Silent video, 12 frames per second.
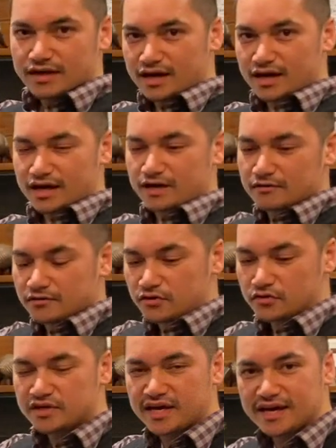Uh,
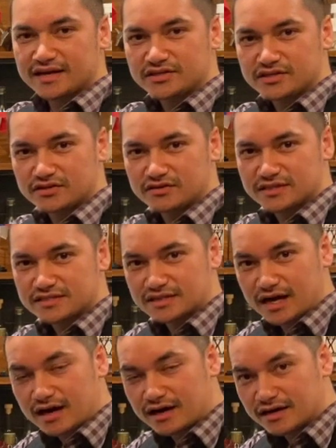you can too, it's
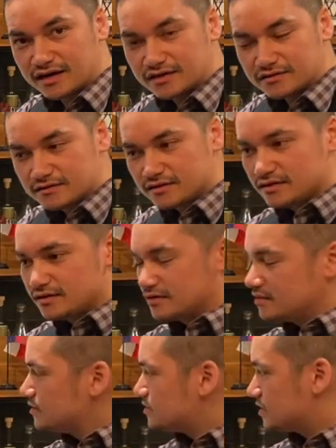not hard.
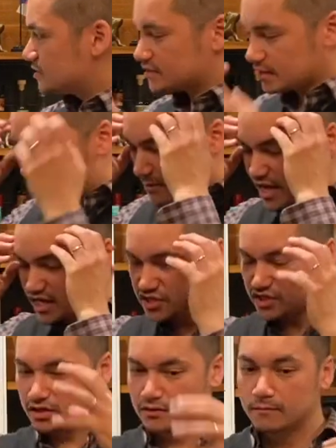Just
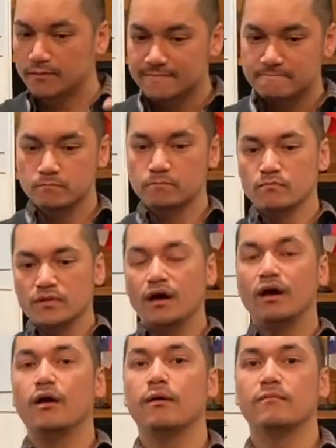imagine
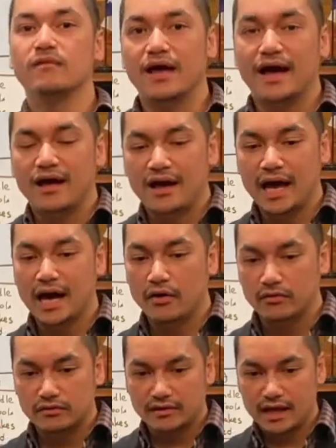
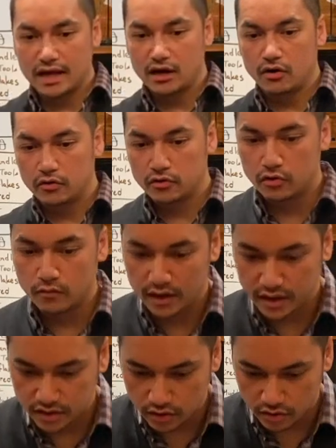how, how you
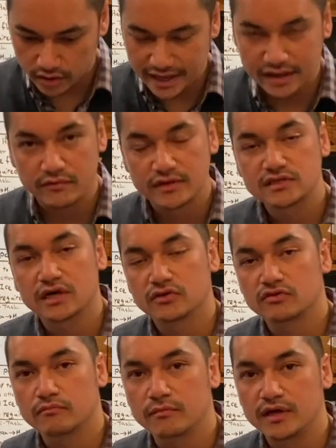want your end
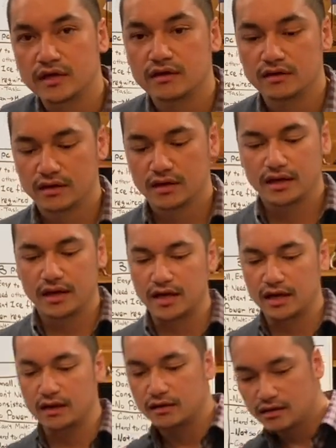result to be
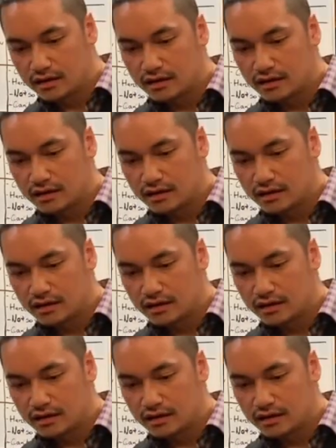and